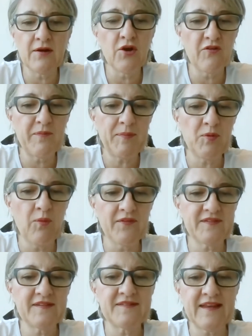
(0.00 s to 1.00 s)
lot of people
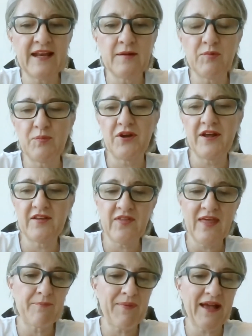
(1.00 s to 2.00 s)
want sustainable products.
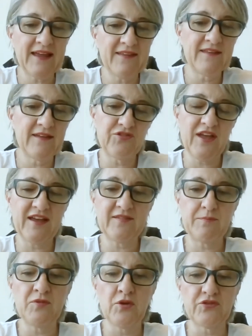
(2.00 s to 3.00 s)
Back in those days,
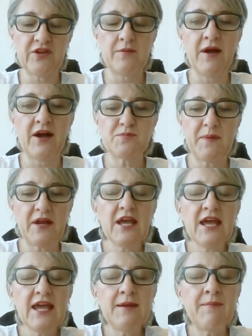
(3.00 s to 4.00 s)
not so much. But
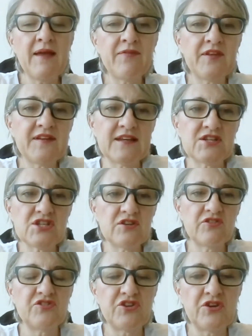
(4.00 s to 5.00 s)
he made the
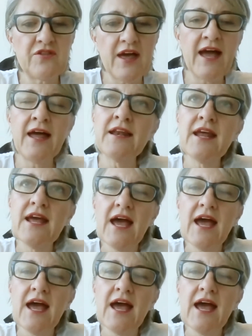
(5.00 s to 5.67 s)
decision to do that.